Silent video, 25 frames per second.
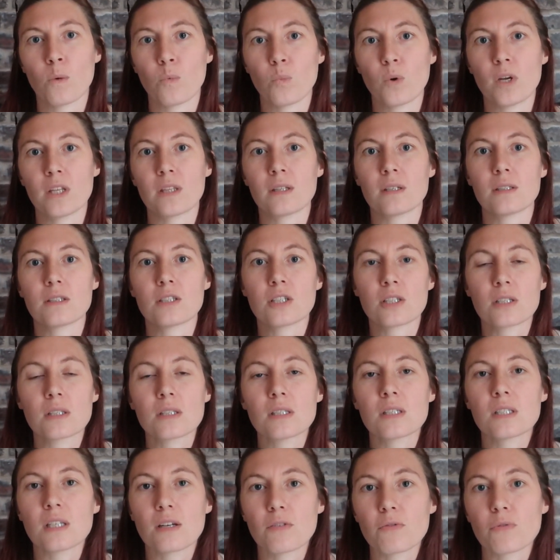with just
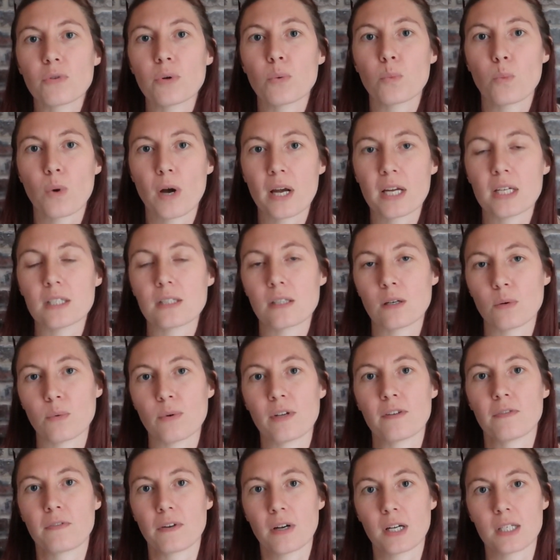the different ways that
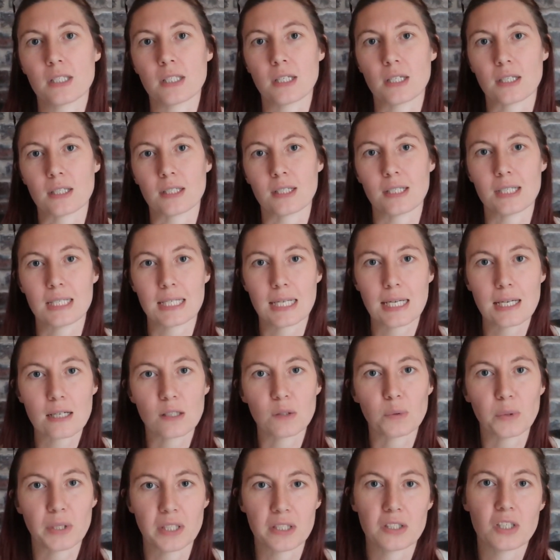we're finding to
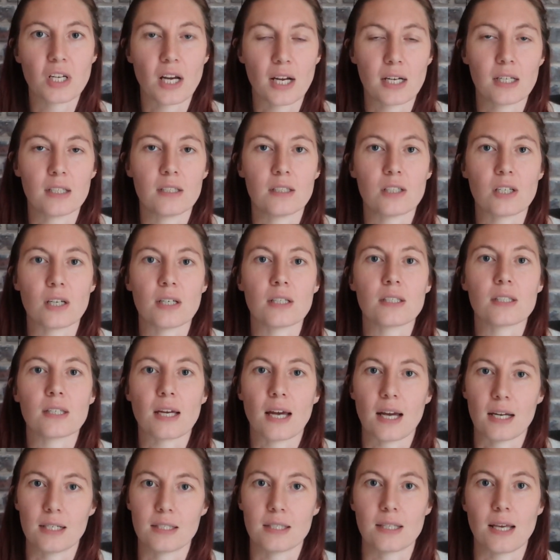deal with challenges
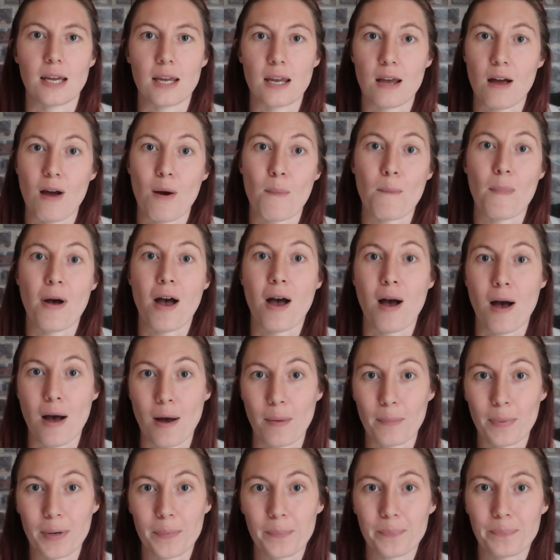as they come
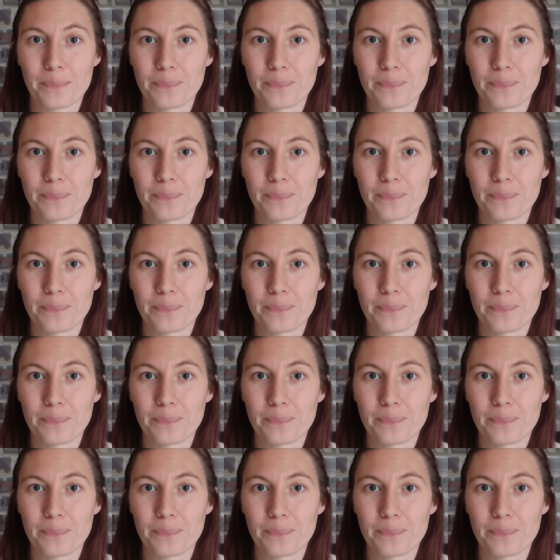up.